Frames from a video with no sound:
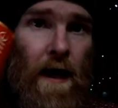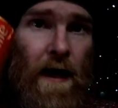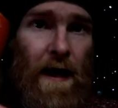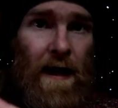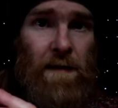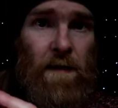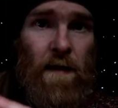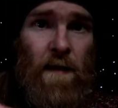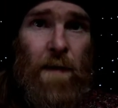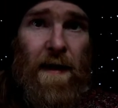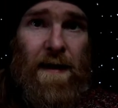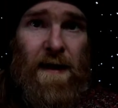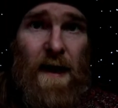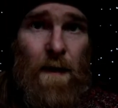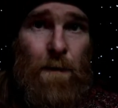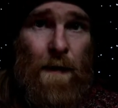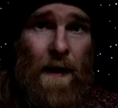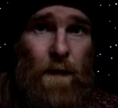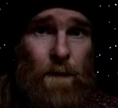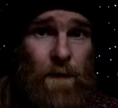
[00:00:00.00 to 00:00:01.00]
I to make
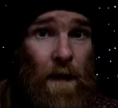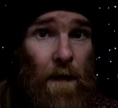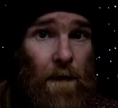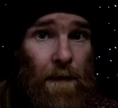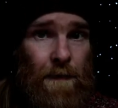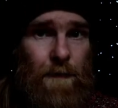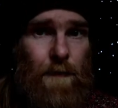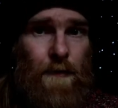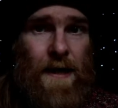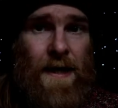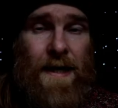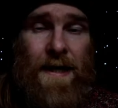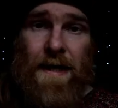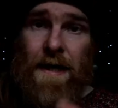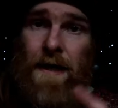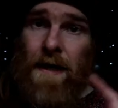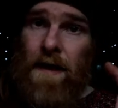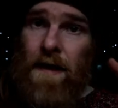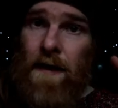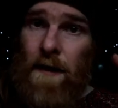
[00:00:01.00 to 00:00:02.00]
about
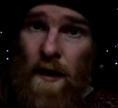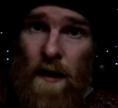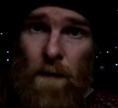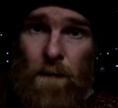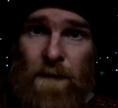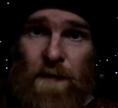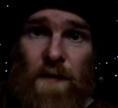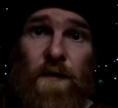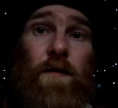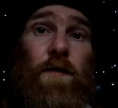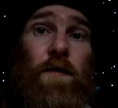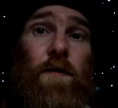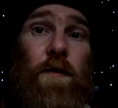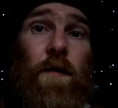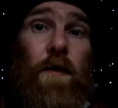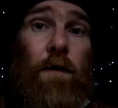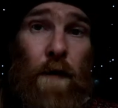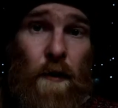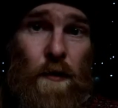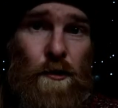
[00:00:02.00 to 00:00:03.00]
three cups
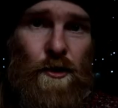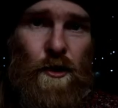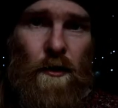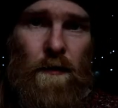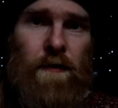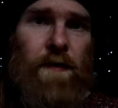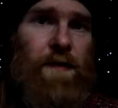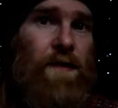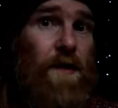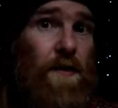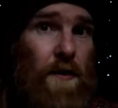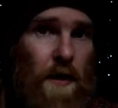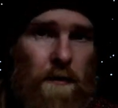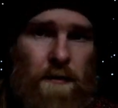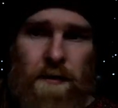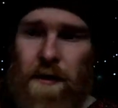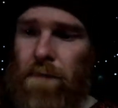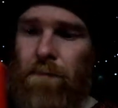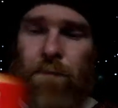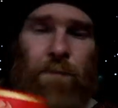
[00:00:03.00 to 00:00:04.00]
of hot chocolate
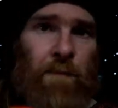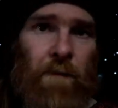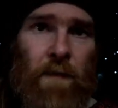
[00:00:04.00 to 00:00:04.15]
cocoa